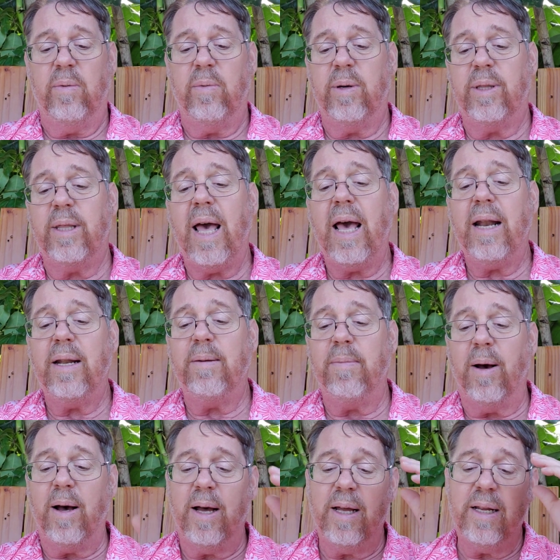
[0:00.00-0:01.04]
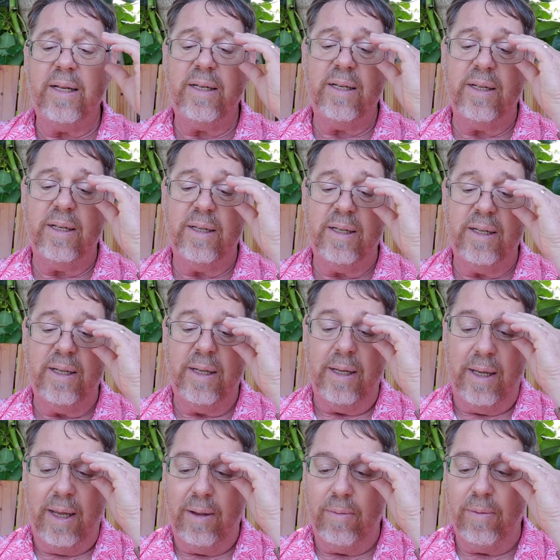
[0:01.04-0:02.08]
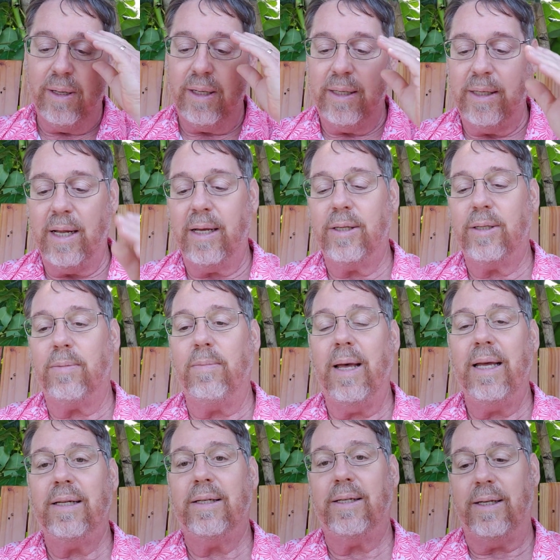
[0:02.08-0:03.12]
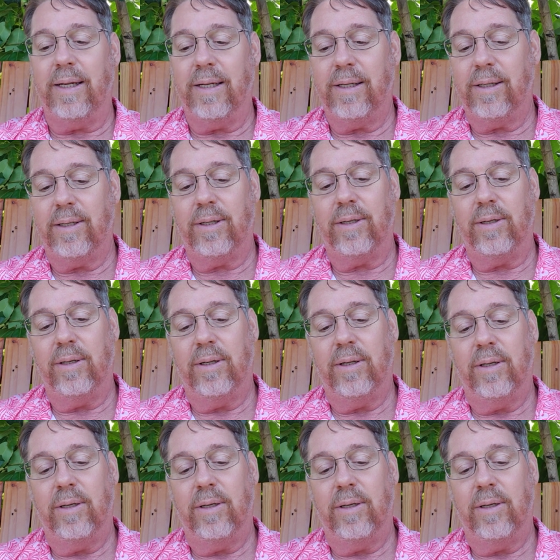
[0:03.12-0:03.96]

With that in mind, it really does make sense to